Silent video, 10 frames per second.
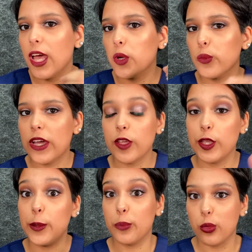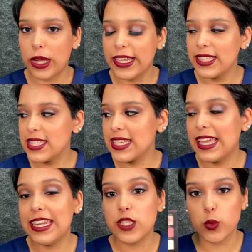rather than brights,
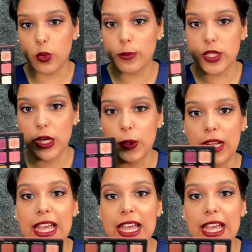and it's warm tone.